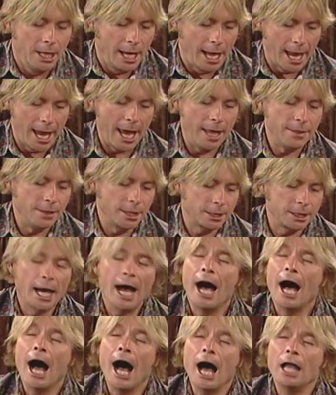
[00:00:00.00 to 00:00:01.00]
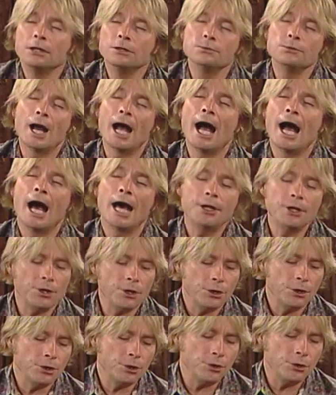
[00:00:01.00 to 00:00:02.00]
And the
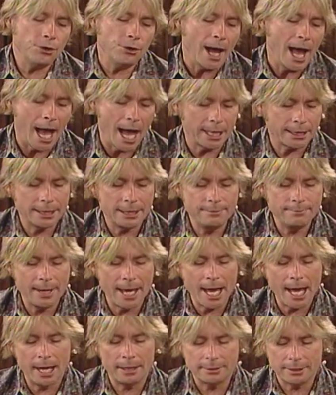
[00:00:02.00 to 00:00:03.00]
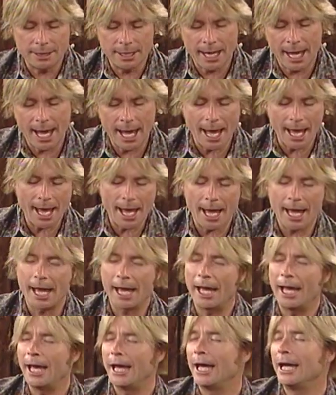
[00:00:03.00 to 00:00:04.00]
Colorado Rocky Mountain
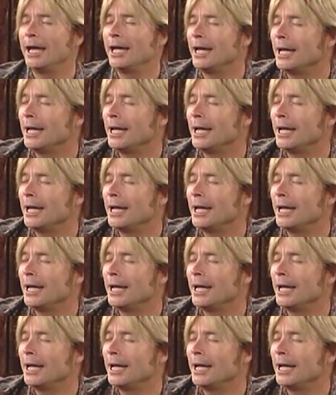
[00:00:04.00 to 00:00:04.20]
High.